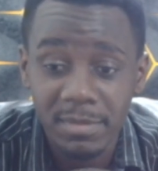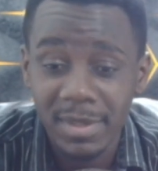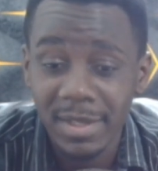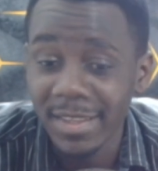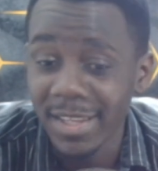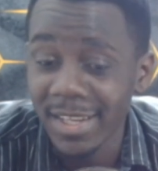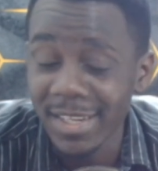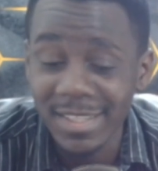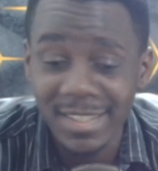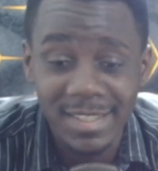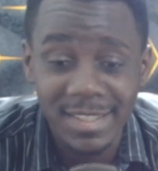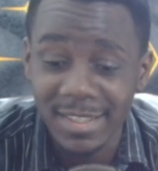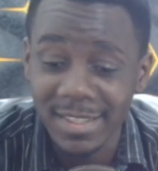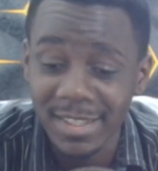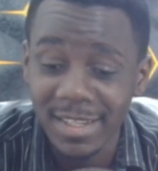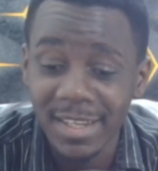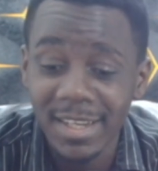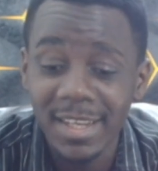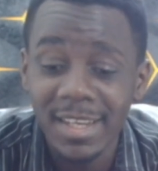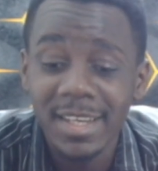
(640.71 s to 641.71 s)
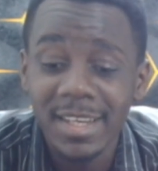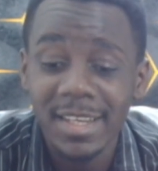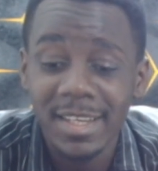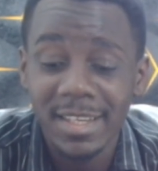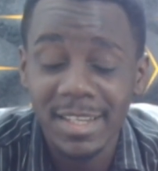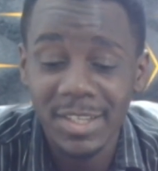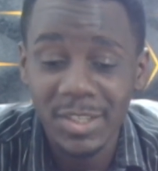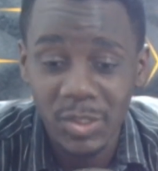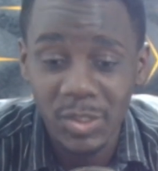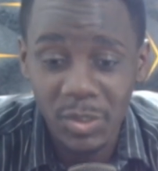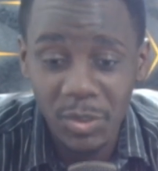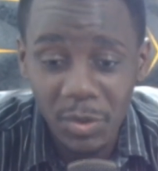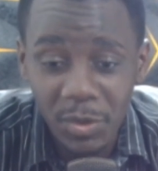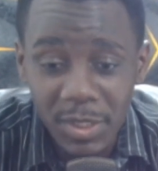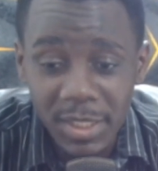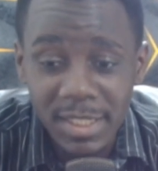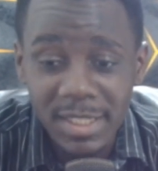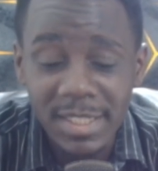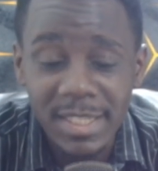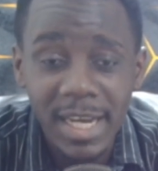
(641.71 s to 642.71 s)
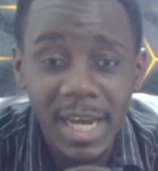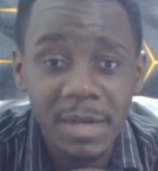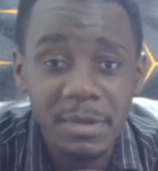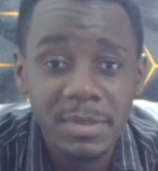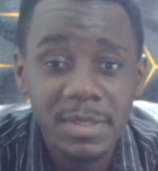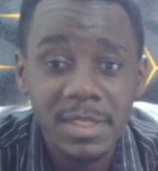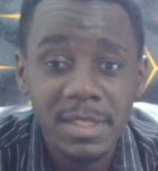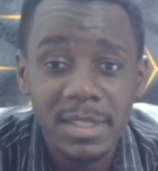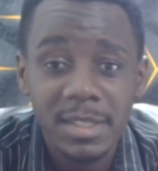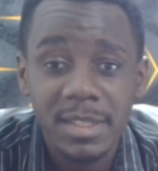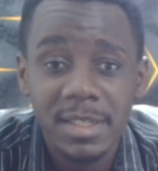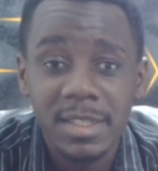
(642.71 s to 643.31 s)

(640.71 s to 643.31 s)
That is it. He slowed it down,